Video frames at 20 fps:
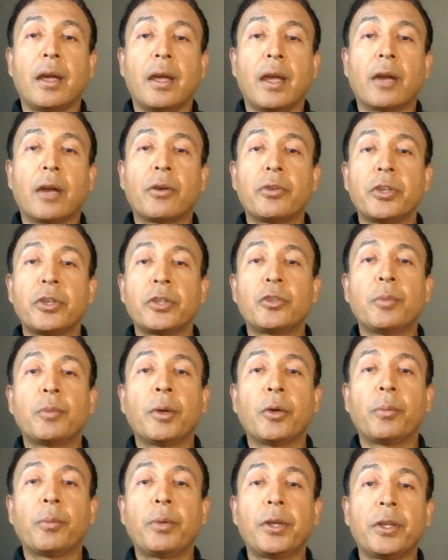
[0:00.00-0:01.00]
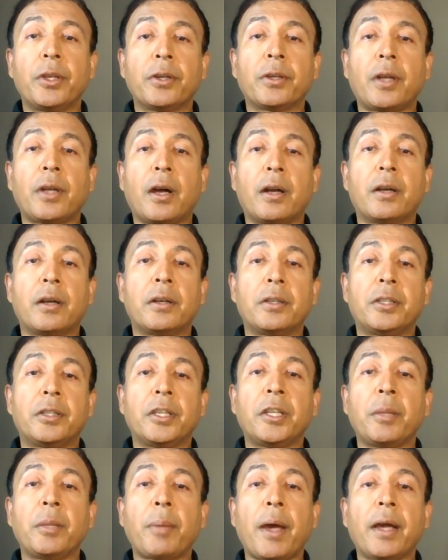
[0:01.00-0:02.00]
according to my opinion are
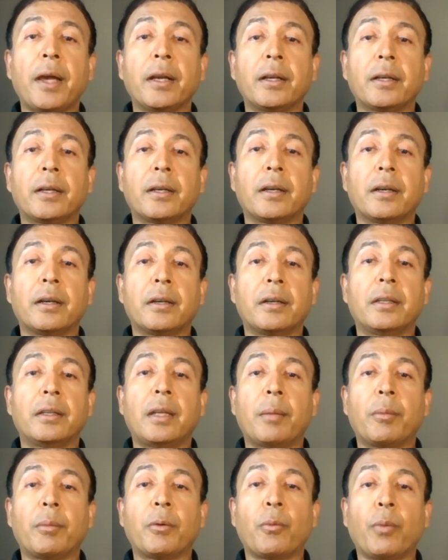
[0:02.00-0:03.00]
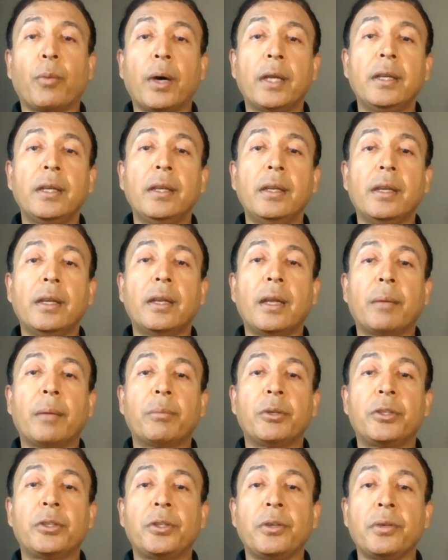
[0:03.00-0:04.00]
TD Bank uh, number one
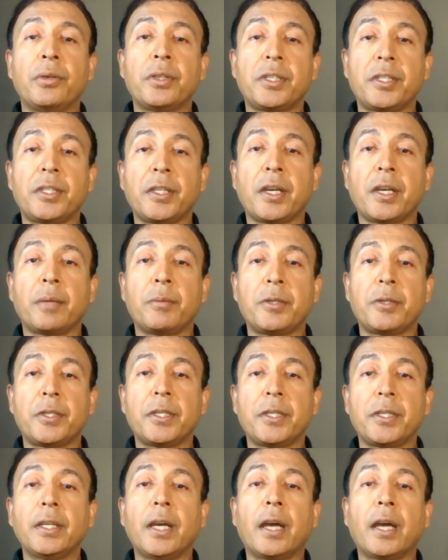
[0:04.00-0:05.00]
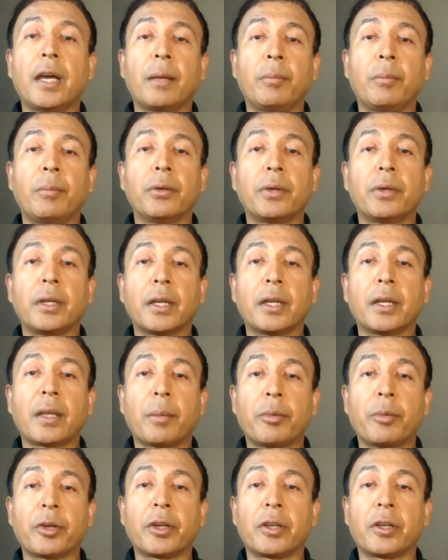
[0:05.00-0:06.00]
number two CIBC and I'm looking at
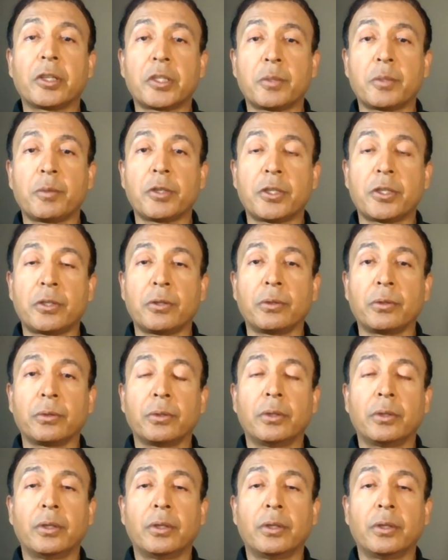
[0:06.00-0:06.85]
American Express too